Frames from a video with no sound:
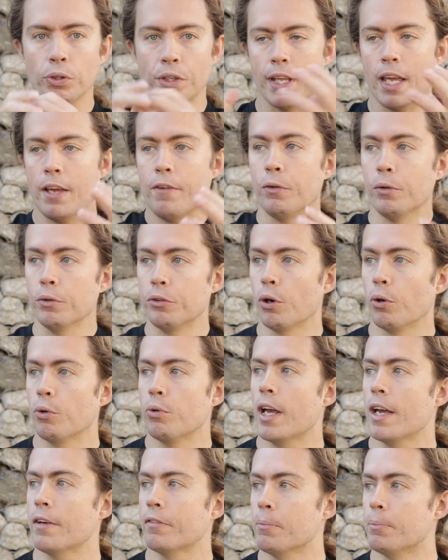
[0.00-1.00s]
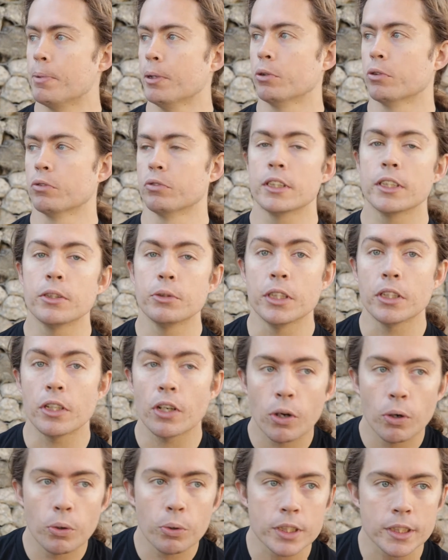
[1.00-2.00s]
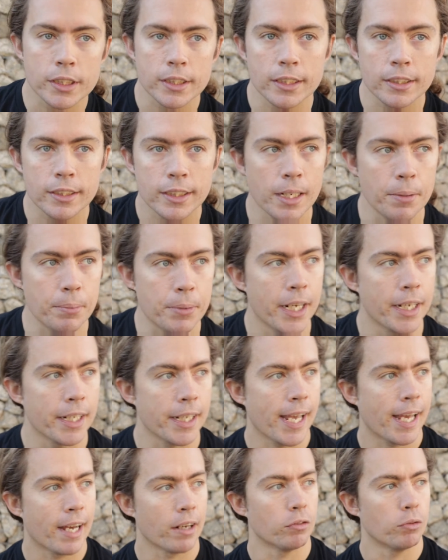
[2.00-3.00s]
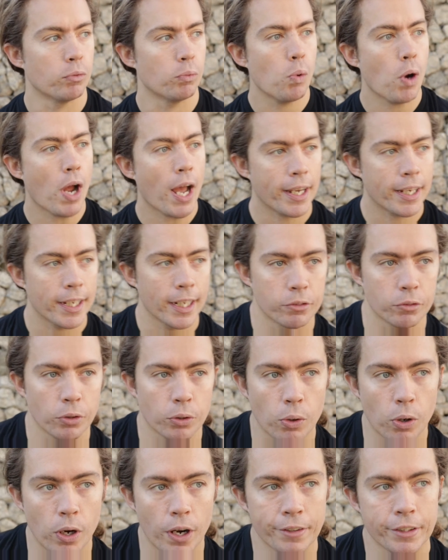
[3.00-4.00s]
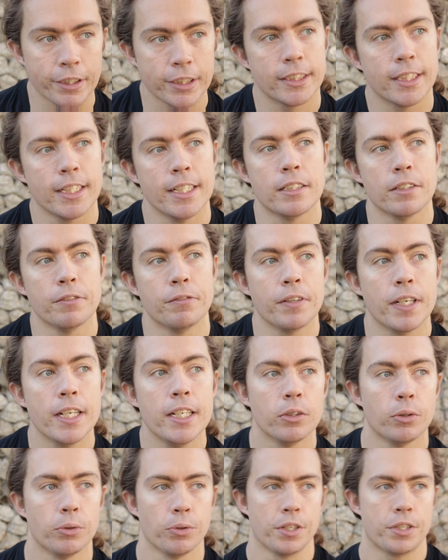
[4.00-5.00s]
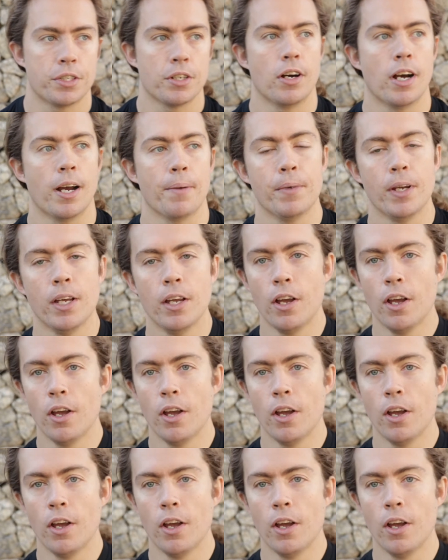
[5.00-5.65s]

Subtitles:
and therefore don't ever build a resilient whole because things keep getting out of whack and requiring us to intervene all the time.